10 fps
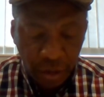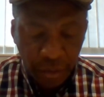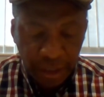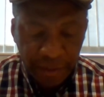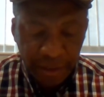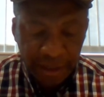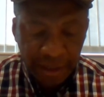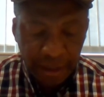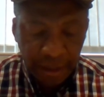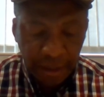we
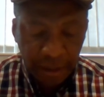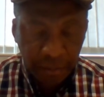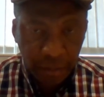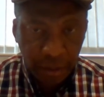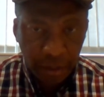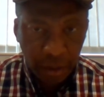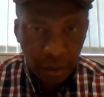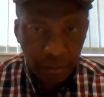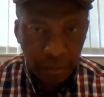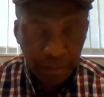expect the
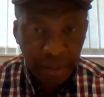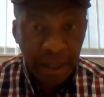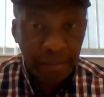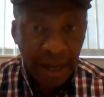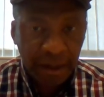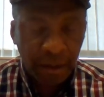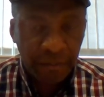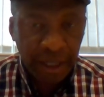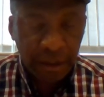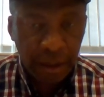payback
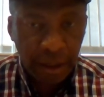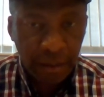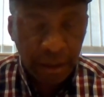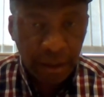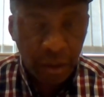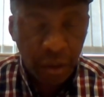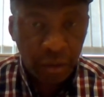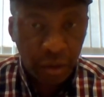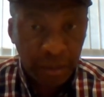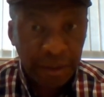of that
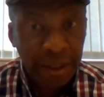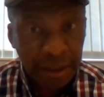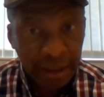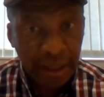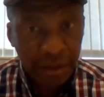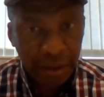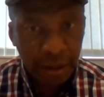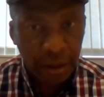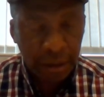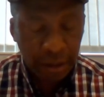loan to be
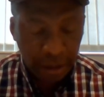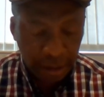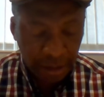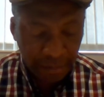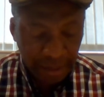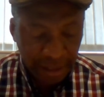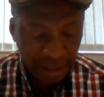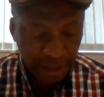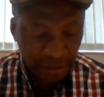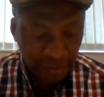$30,000 at
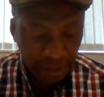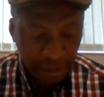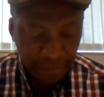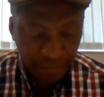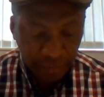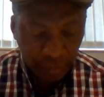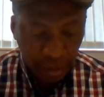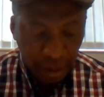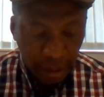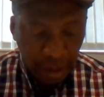the end of the day.
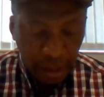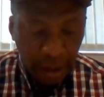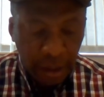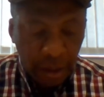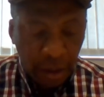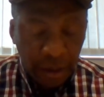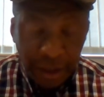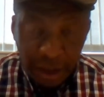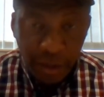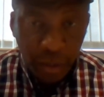
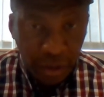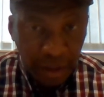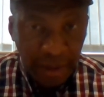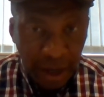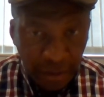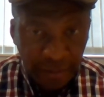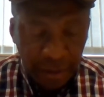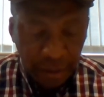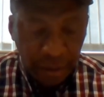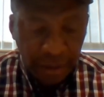Under this program,
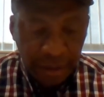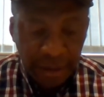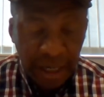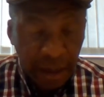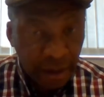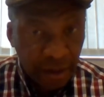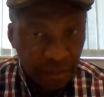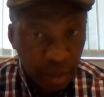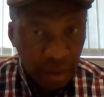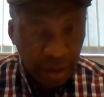however, under the
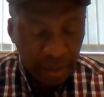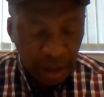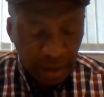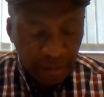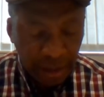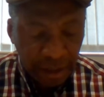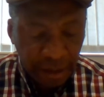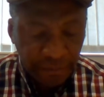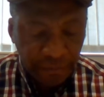RRF program, however, if